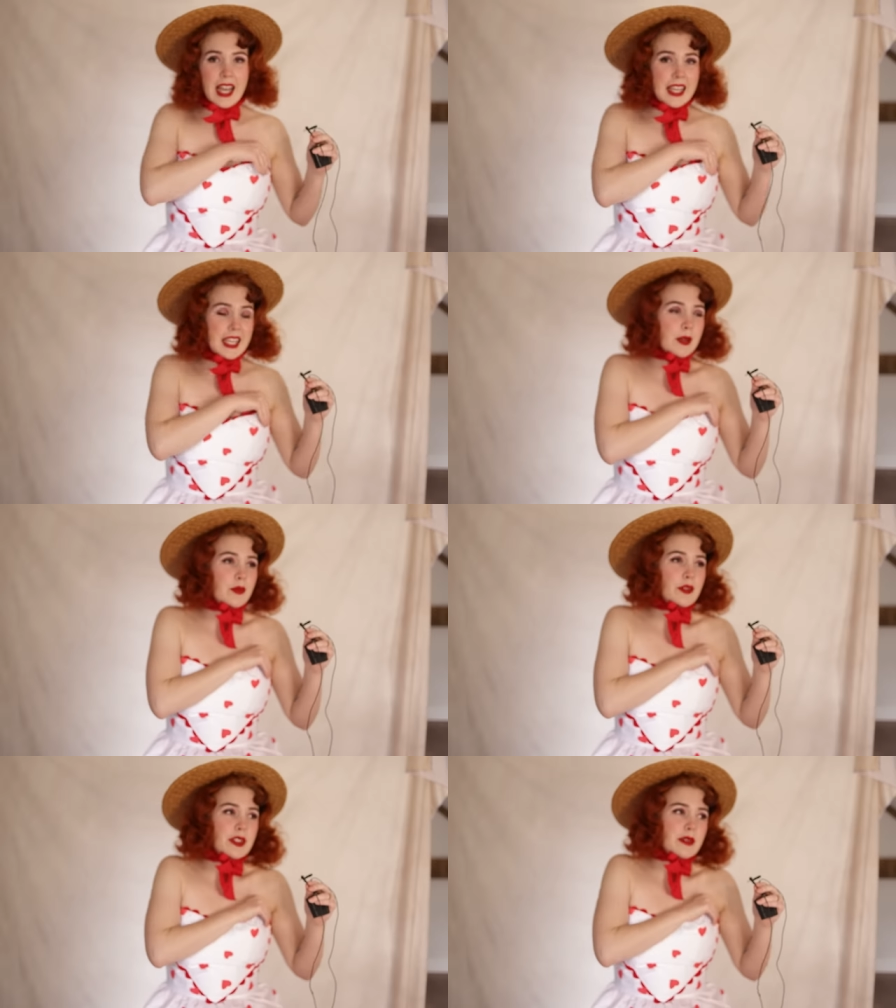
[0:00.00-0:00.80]
I
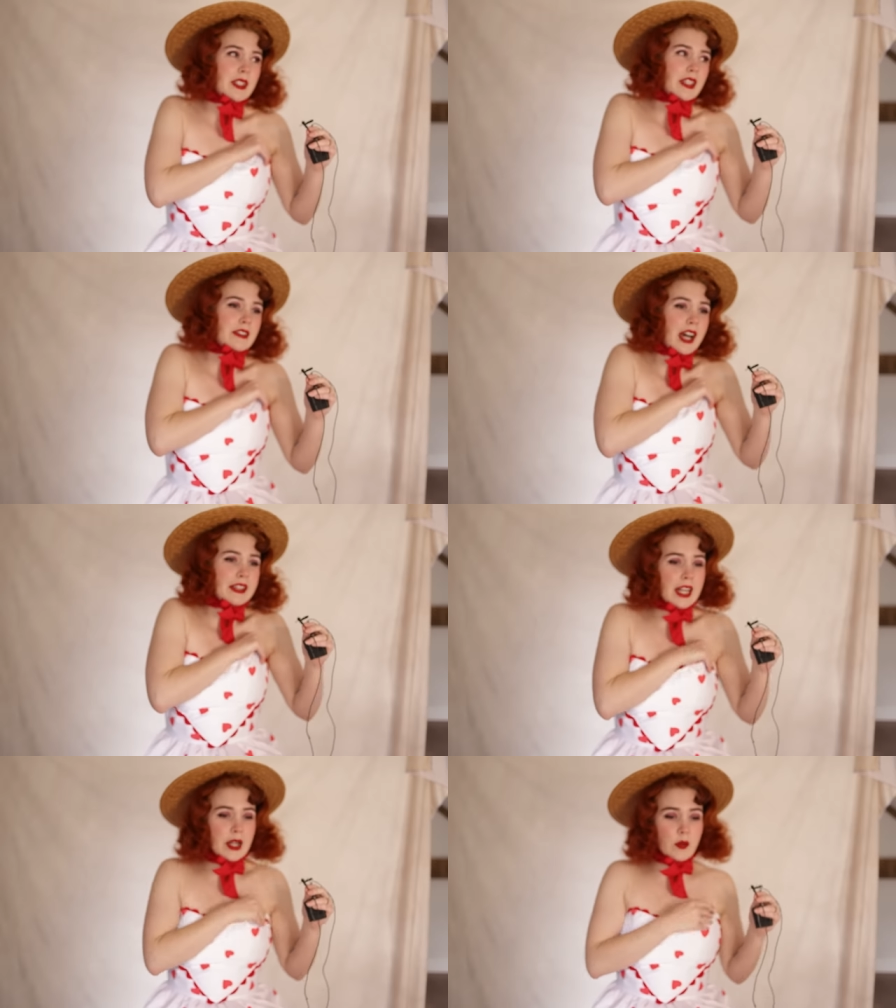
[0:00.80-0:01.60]
am really, really
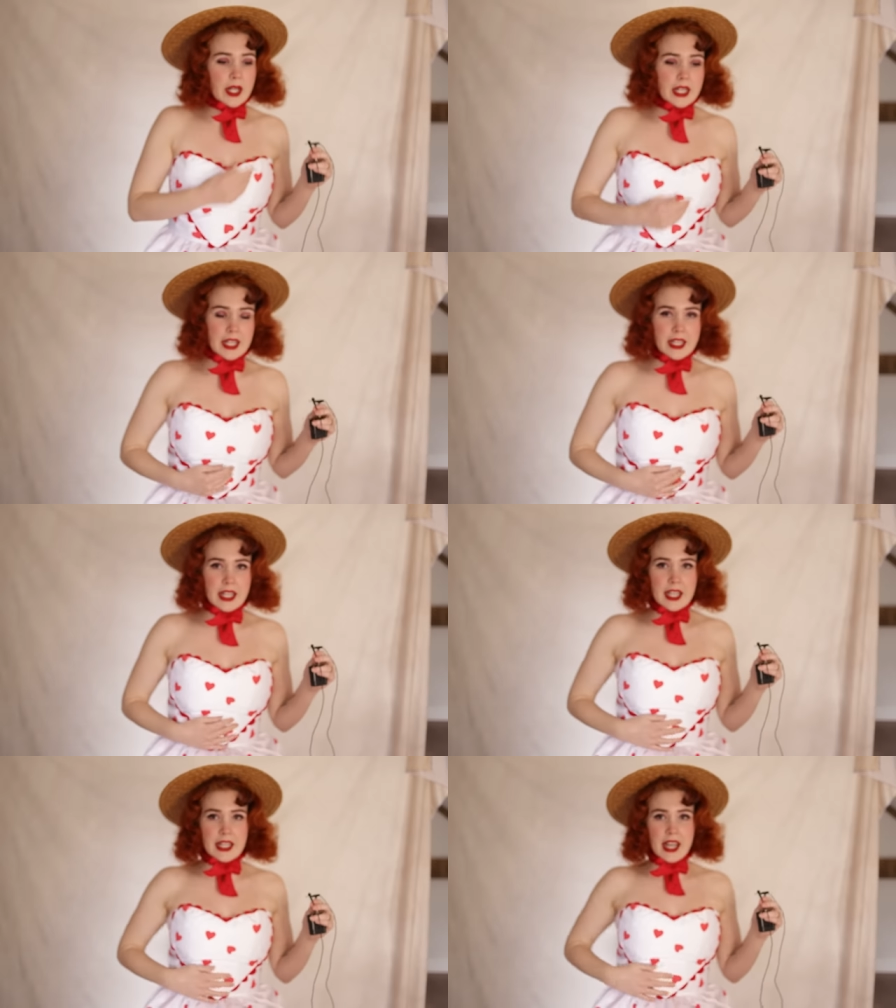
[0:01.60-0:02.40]
glad that I went in
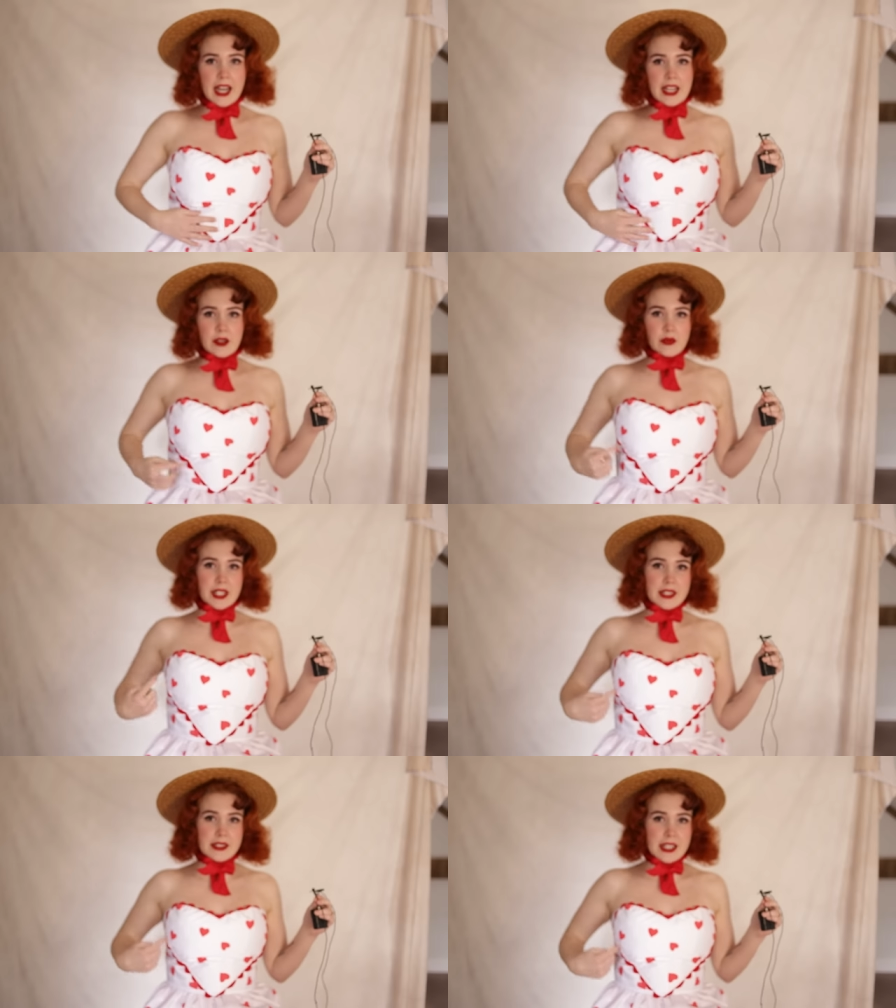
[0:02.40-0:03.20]
and I
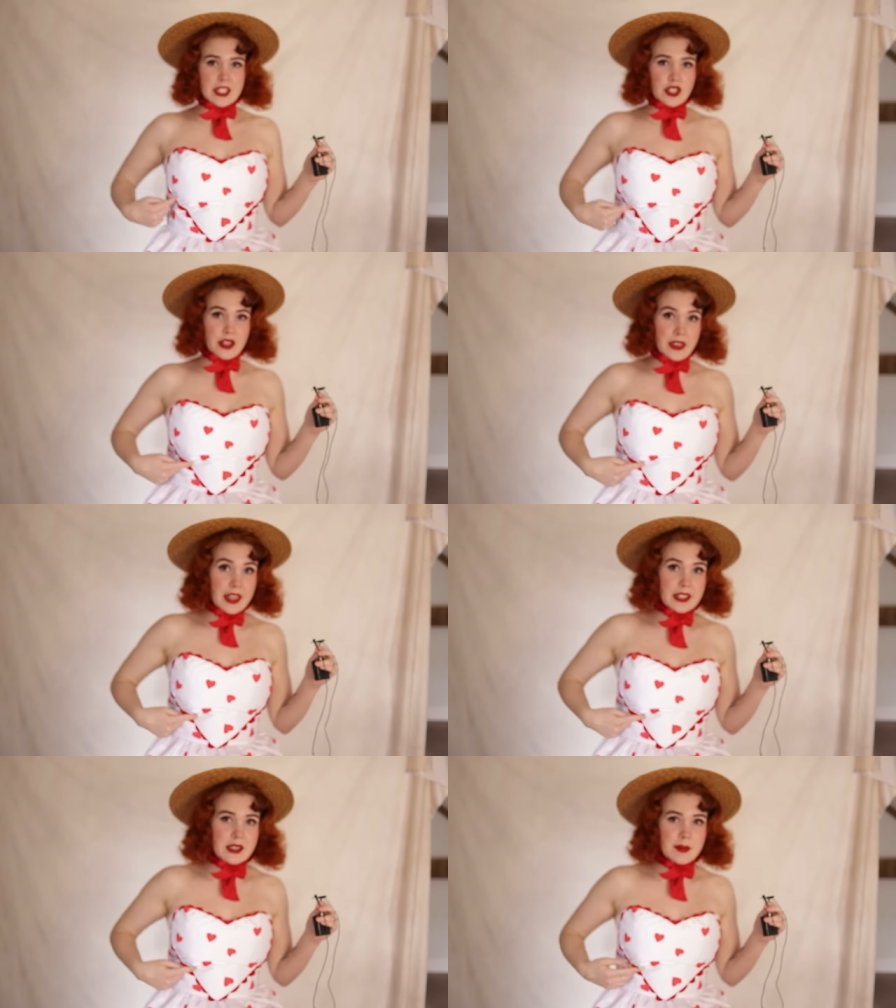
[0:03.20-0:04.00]
re-stitched
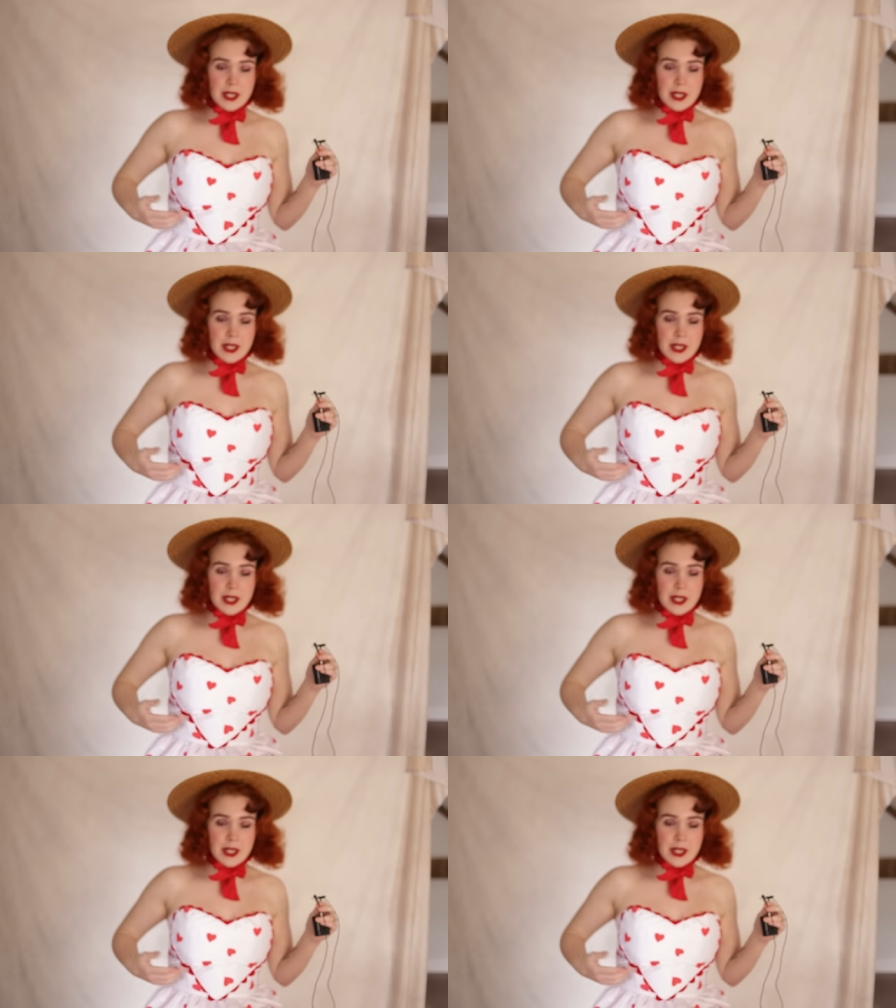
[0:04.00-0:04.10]
this